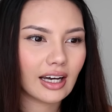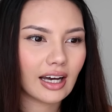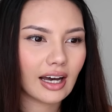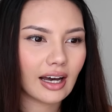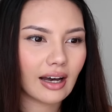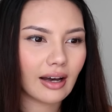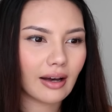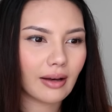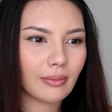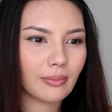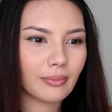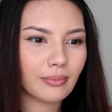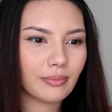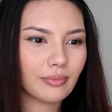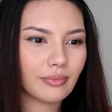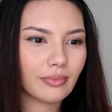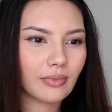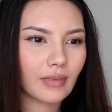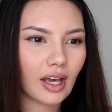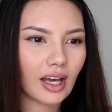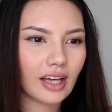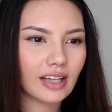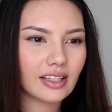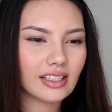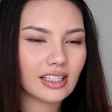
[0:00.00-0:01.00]

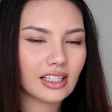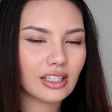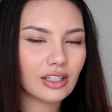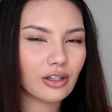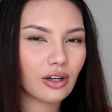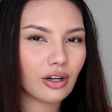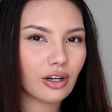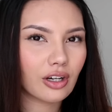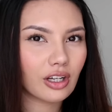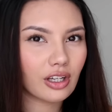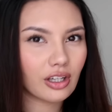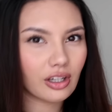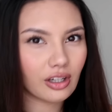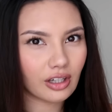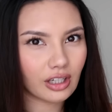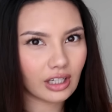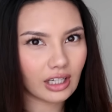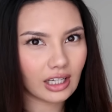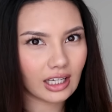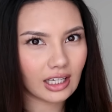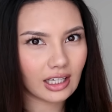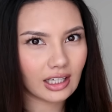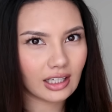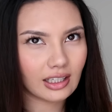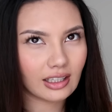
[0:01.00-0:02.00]
I did go to
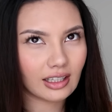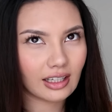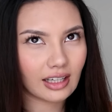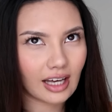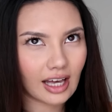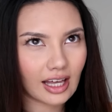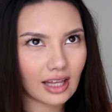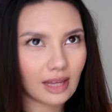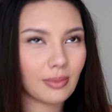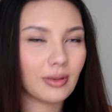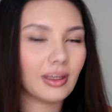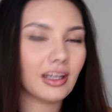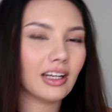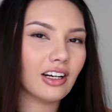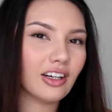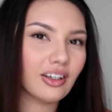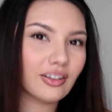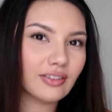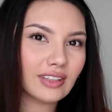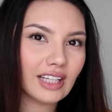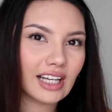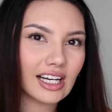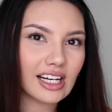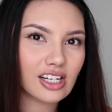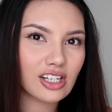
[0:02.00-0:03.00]
uni at the beginning
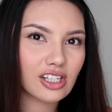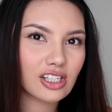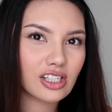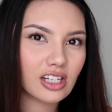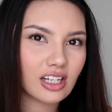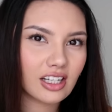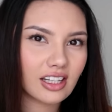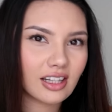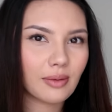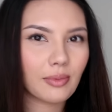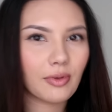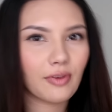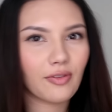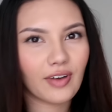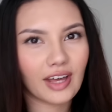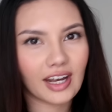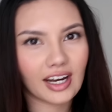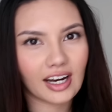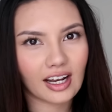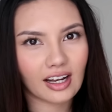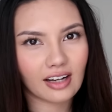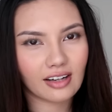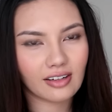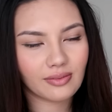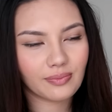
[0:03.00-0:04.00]
of last year, and then we found
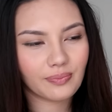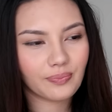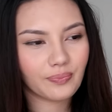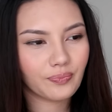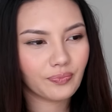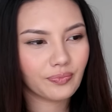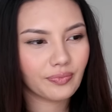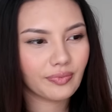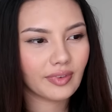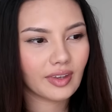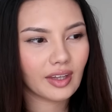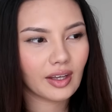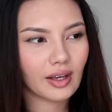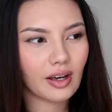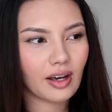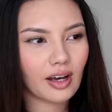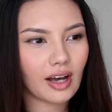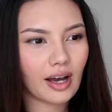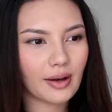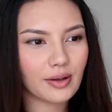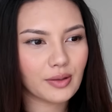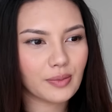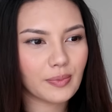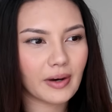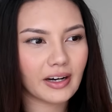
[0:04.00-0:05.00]
out
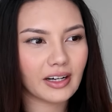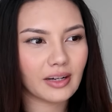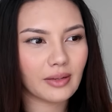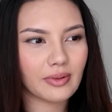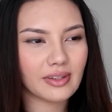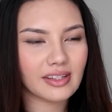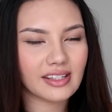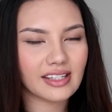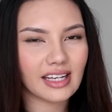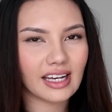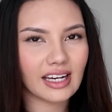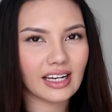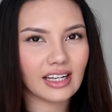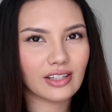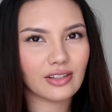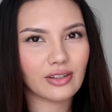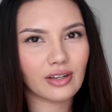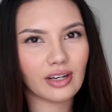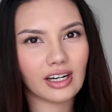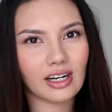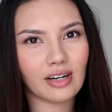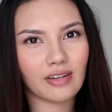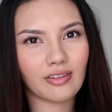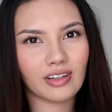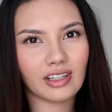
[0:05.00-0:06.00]
I was pregnant with Zeke, so
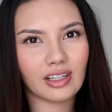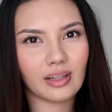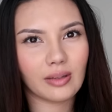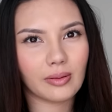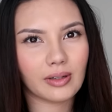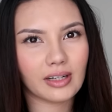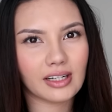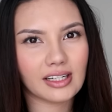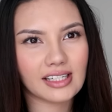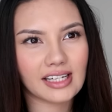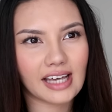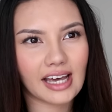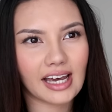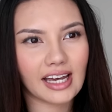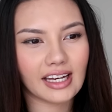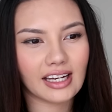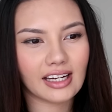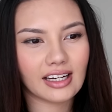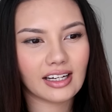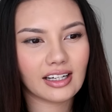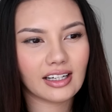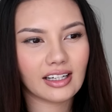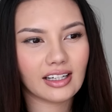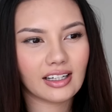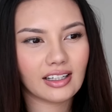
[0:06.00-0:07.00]
I didn't really want
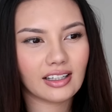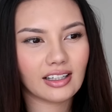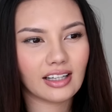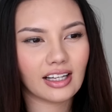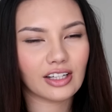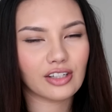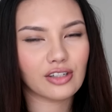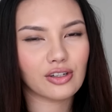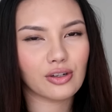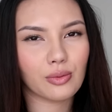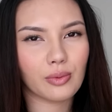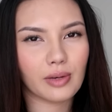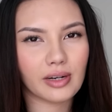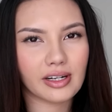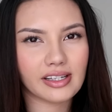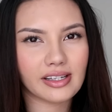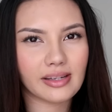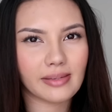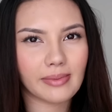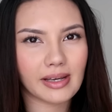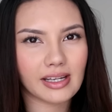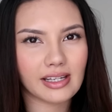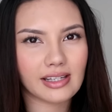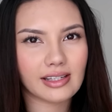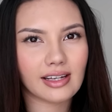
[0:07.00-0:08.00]
to do one
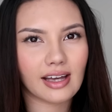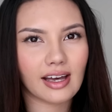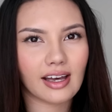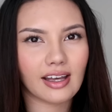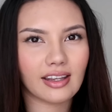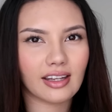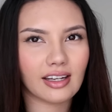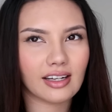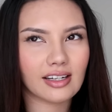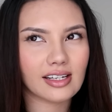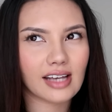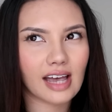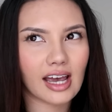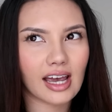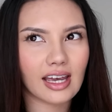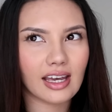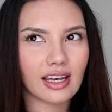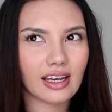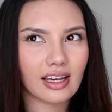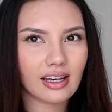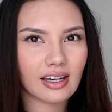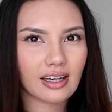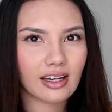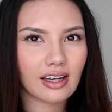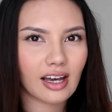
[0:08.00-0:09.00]
semester and then
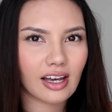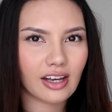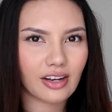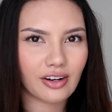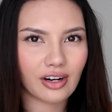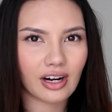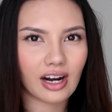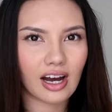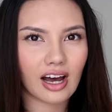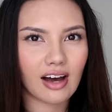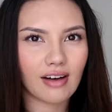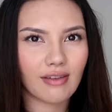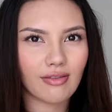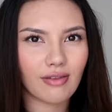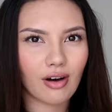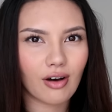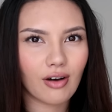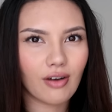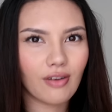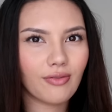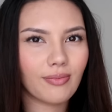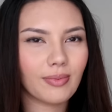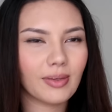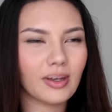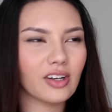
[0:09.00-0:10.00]
take a year and a half
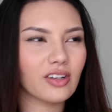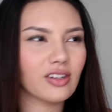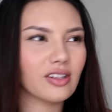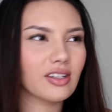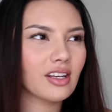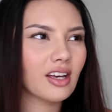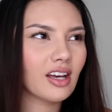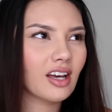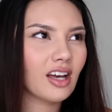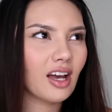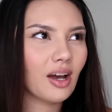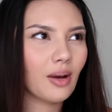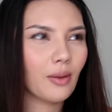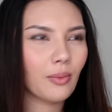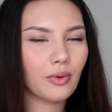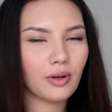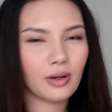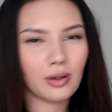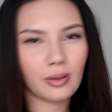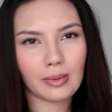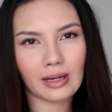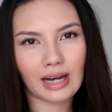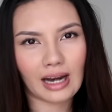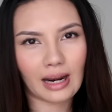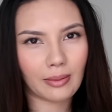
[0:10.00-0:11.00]
off, because
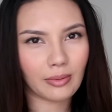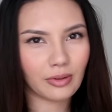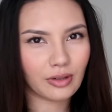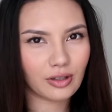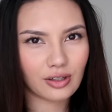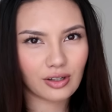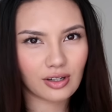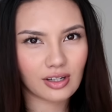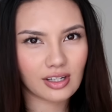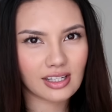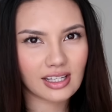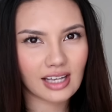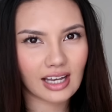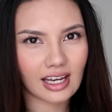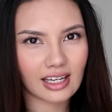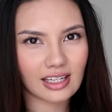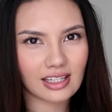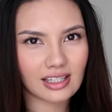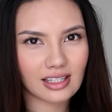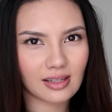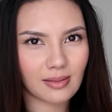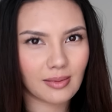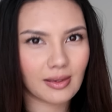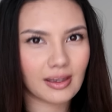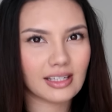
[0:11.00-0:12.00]
wouldn't have been able to do
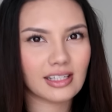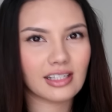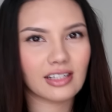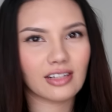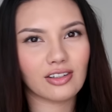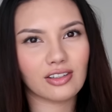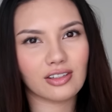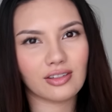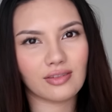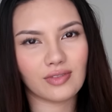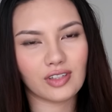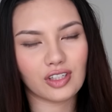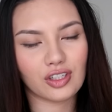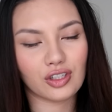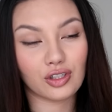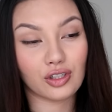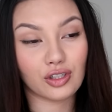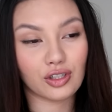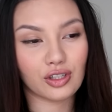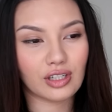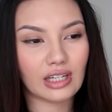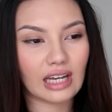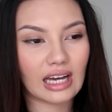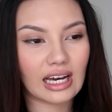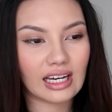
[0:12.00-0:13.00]
second semester because of his
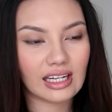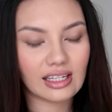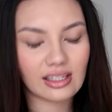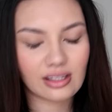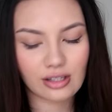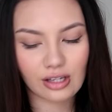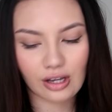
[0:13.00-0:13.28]
due date.